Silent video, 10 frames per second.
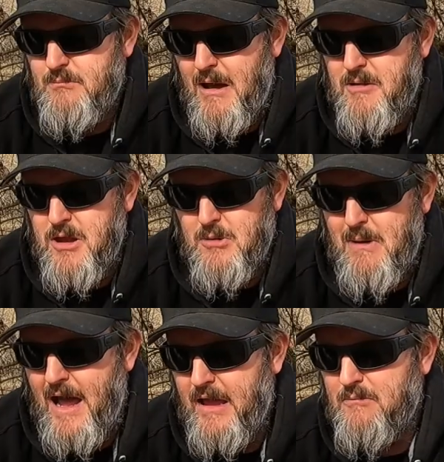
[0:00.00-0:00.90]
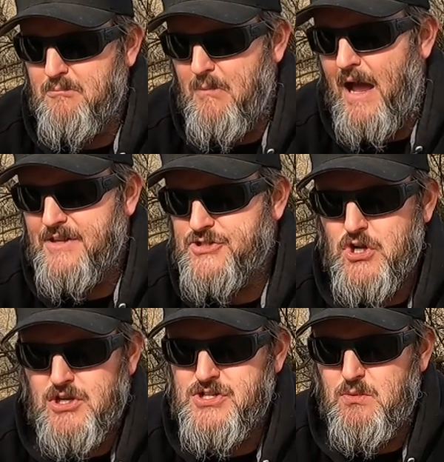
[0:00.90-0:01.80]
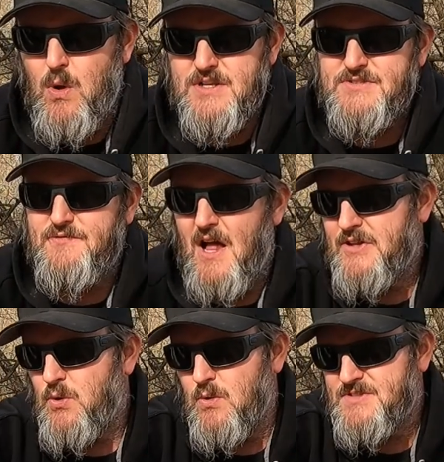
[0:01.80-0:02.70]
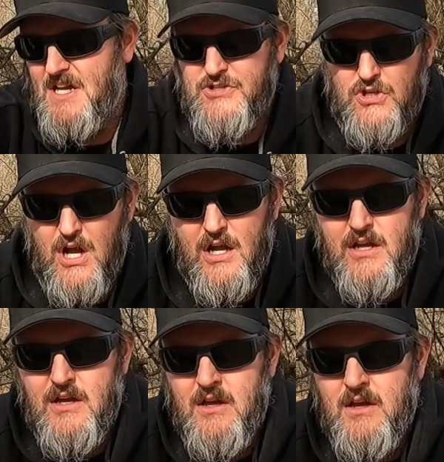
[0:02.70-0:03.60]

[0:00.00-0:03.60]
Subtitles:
My instruction was fly towards that truck.